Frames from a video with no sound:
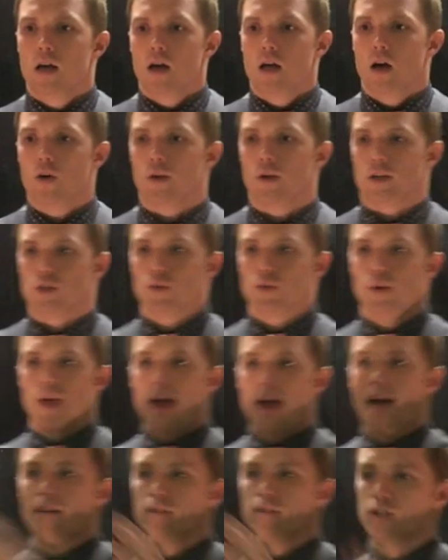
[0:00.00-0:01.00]
Okay, so we
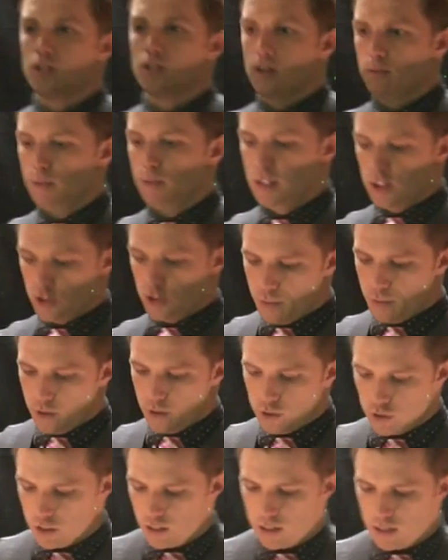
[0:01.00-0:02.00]
have some
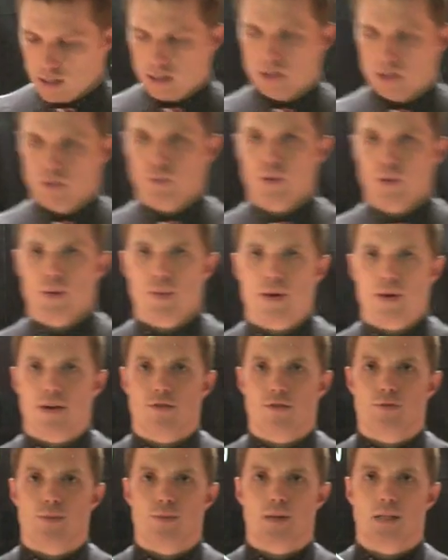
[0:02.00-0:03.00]
distribution, and what we
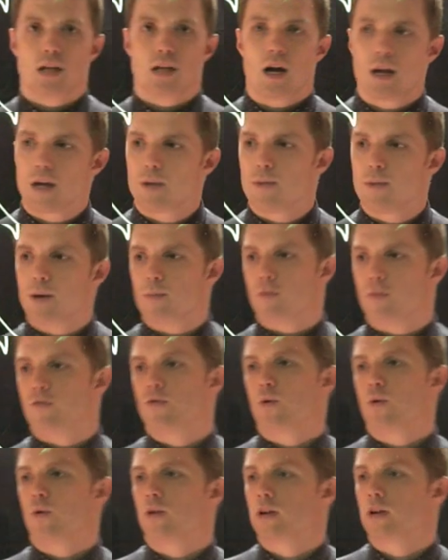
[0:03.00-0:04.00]
have been talking about
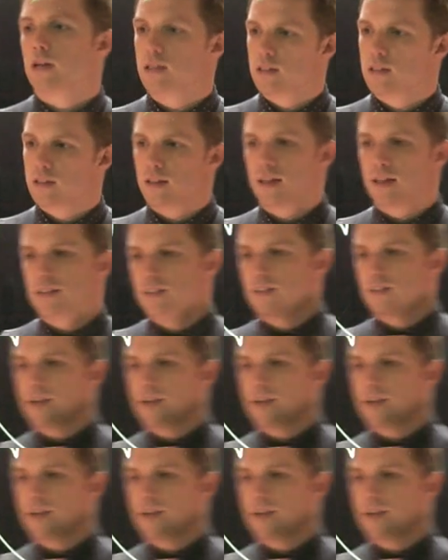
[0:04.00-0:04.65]
before is let's